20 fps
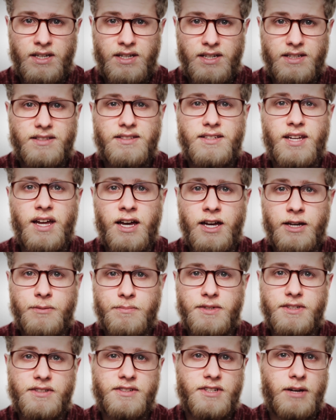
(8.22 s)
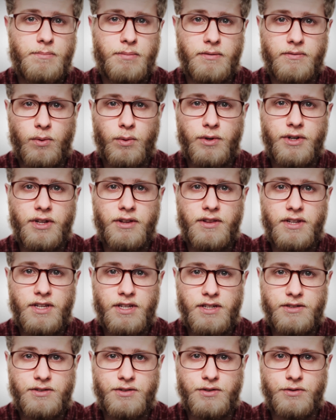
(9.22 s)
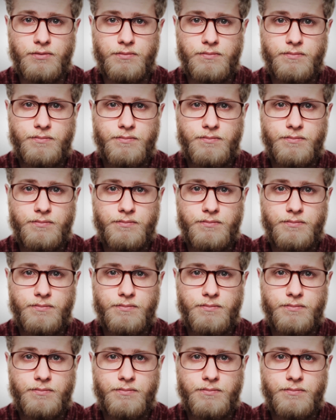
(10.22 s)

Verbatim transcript: It's time to stop avoiding the issue.